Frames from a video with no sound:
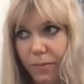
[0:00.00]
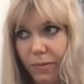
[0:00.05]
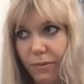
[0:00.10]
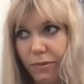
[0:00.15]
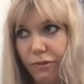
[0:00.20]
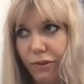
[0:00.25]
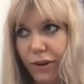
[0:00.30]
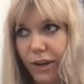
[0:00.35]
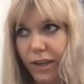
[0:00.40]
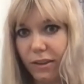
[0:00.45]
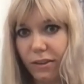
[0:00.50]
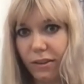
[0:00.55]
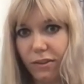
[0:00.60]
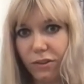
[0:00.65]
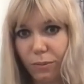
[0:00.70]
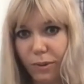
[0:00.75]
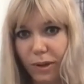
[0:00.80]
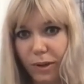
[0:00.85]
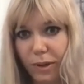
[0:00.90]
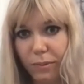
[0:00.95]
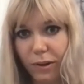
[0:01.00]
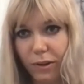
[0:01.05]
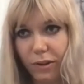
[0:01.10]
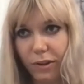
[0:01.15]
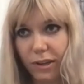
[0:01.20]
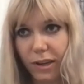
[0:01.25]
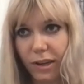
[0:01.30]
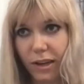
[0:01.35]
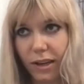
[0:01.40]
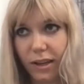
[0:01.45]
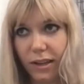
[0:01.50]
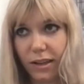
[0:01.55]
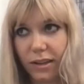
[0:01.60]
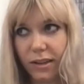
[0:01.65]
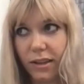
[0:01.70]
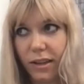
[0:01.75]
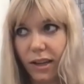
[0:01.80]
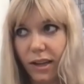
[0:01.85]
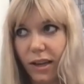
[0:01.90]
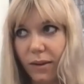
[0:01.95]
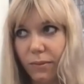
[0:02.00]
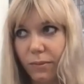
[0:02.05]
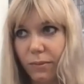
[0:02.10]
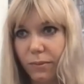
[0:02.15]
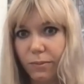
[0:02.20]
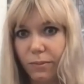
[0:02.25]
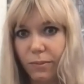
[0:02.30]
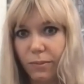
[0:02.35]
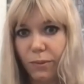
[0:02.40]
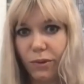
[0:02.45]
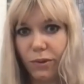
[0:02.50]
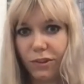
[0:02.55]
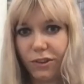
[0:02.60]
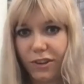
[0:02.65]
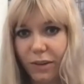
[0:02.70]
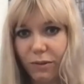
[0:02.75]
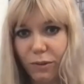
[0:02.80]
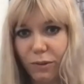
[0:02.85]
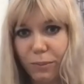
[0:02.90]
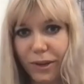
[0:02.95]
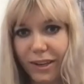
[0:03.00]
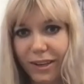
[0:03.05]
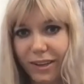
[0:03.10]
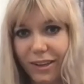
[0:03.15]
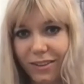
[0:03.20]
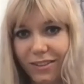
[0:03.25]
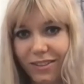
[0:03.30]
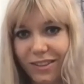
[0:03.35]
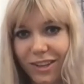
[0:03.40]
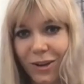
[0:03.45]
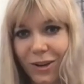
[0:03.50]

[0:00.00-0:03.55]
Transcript: friends or people who kind of like wanted to have opinions